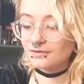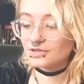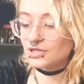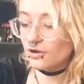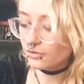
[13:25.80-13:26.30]

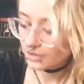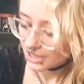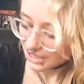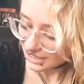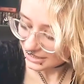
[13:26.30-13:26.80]
So
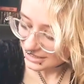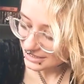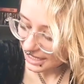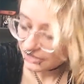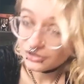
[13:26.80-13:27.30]
this
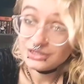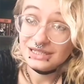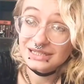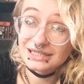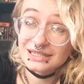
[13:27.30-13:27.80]
guy looks
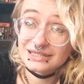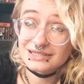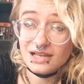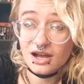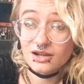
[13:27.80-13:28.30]
like
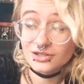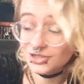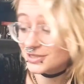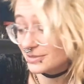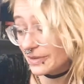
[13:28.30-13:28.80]
he's
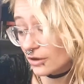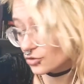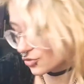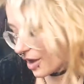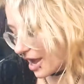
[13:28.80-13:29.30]
just about
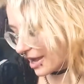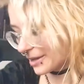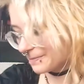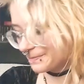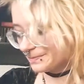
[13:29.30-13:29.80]

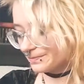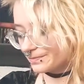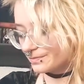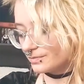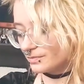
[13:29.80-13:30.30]
dry.
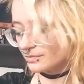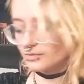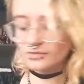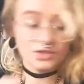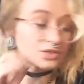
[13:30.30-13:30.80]

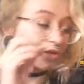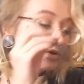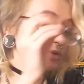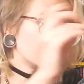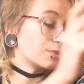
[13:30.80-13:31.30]

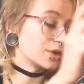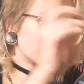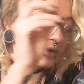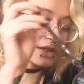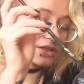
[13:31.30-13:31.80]
So we're
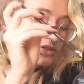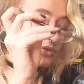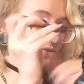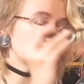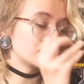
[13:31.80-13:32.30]
going
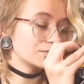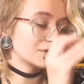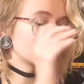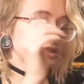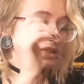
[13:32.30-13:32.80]
to
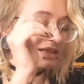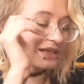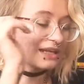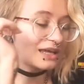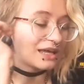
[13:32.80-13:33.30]

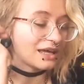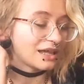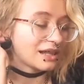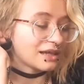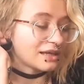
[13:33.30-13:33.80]

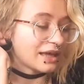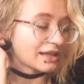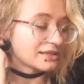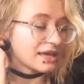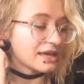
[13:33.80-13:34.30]

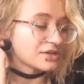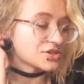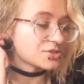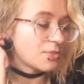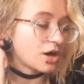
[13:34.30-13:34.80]
get a
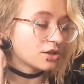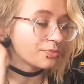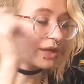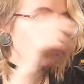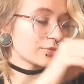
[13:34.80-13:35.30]
smaller
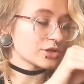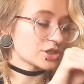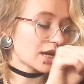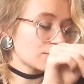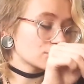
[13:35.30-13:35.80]
paintbrush
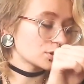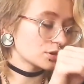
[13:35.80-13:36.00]
out.